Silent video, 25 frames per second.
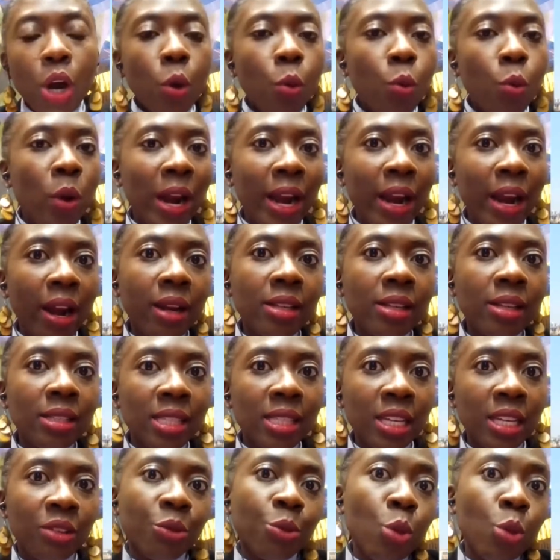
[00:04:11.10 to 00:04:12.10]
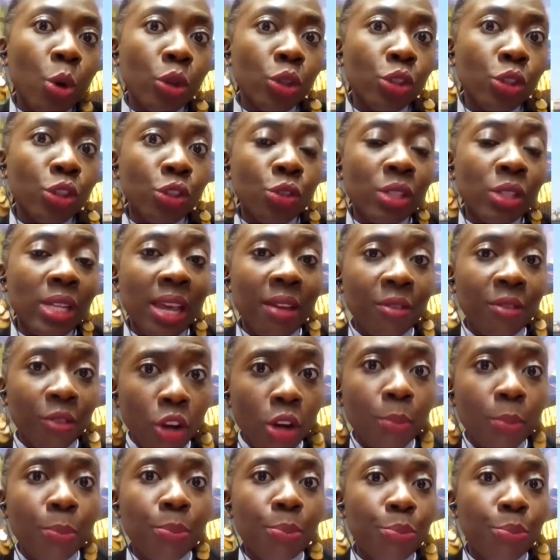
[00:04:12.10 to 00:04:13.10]
where they want to
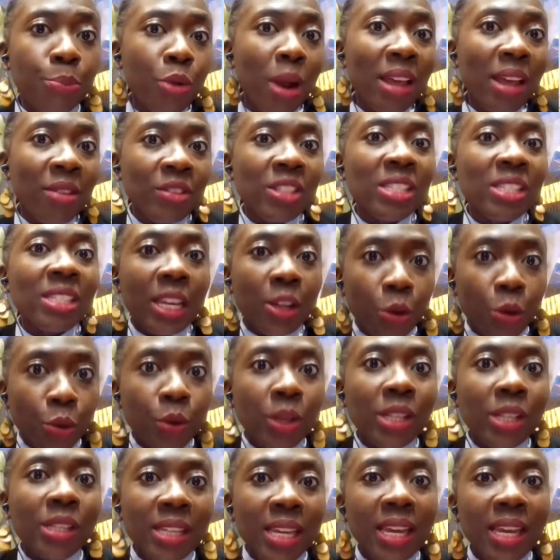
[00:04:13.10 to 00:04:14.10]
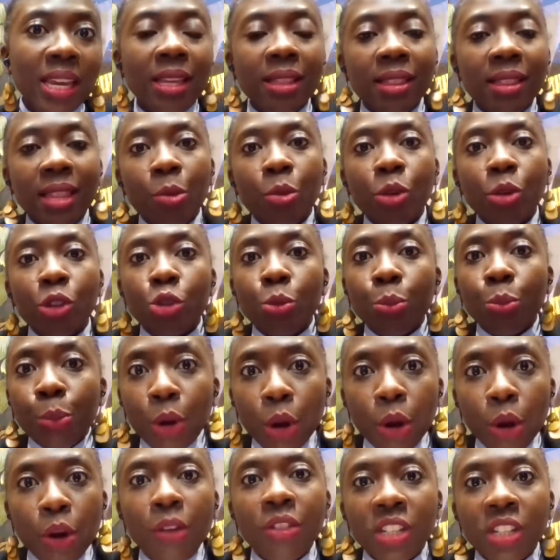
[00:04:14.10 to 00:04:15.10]
develop private security. They want to
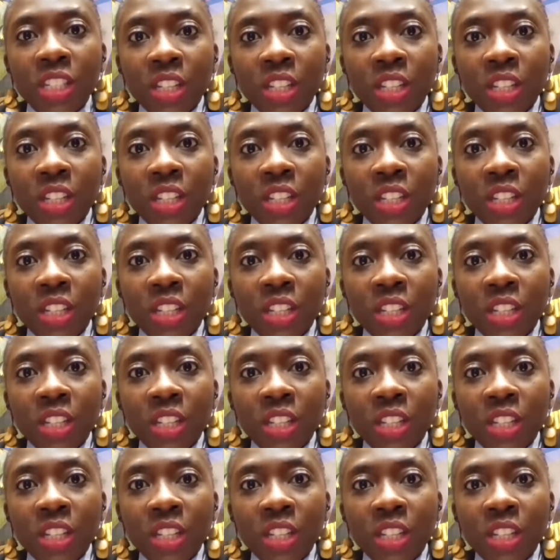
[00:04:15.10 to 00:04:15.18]
blur the